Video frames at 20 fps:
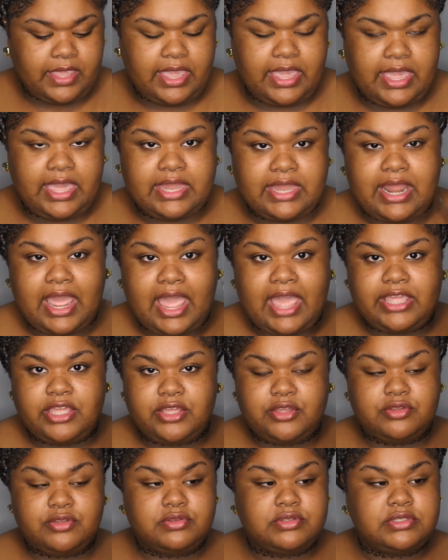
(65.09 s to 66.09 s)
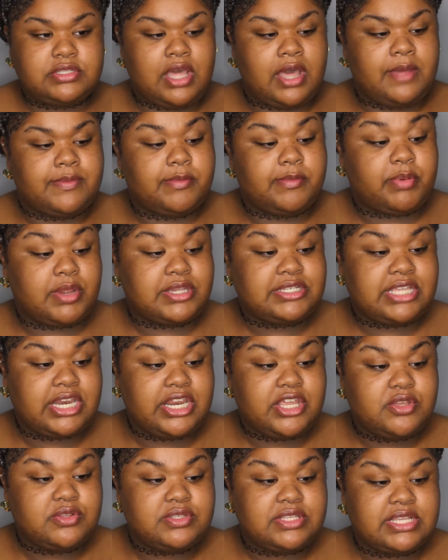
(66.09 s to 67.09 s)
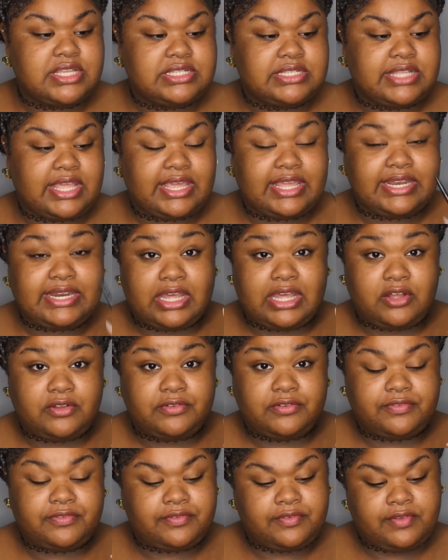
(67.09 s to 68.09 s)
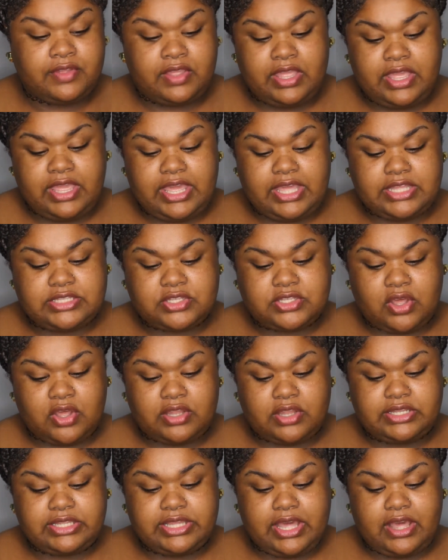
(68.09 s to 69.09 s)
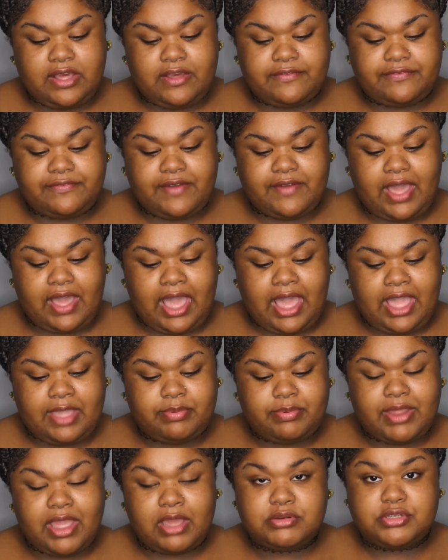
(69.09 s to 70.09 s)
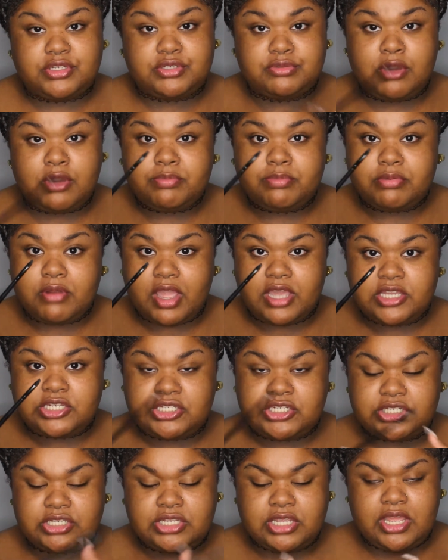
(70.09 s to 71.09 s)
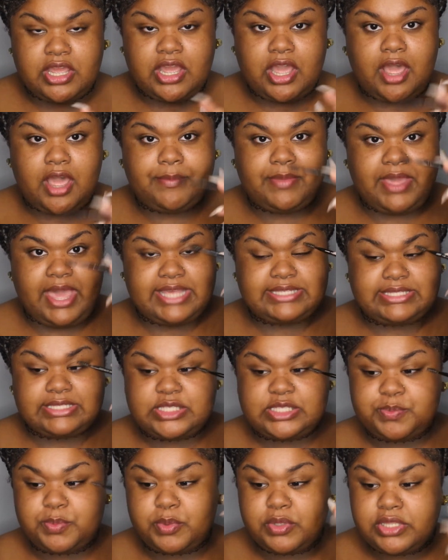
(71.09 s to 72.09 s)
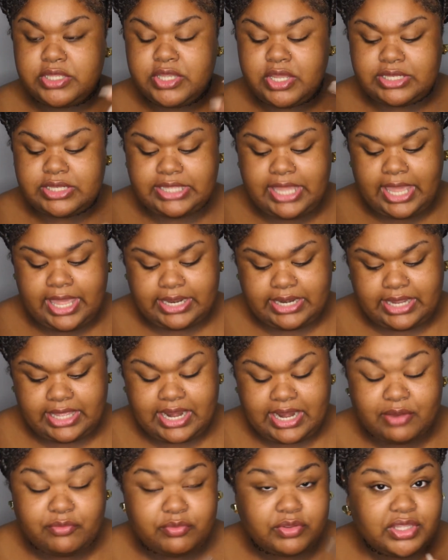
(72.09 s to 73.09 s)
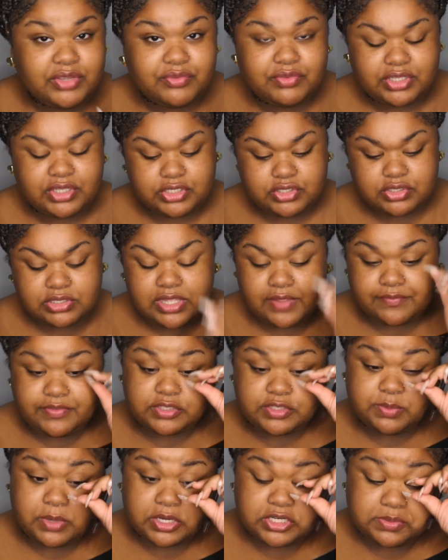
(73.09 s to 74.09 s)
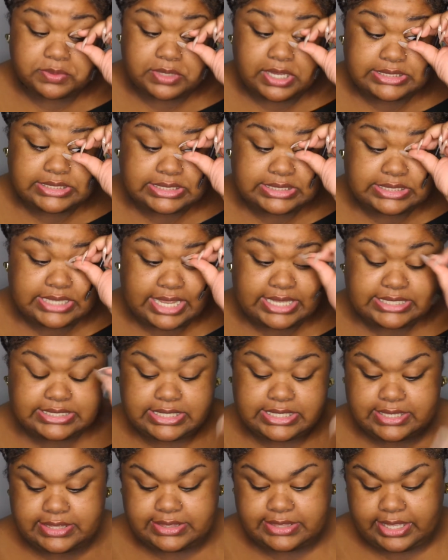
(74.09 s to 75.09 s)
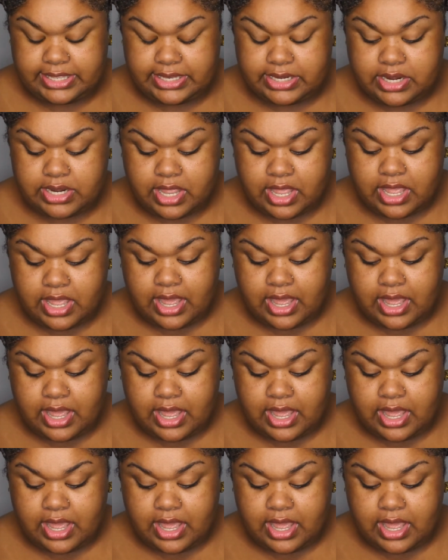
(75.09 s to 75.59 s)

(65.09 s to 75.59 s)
And I use the brush that I use is like an e.l.f. It's called the e.l.f. Eyebrow Duo Brush. It has the spoolie on the end, and I really do love this brush because it's nice and thin.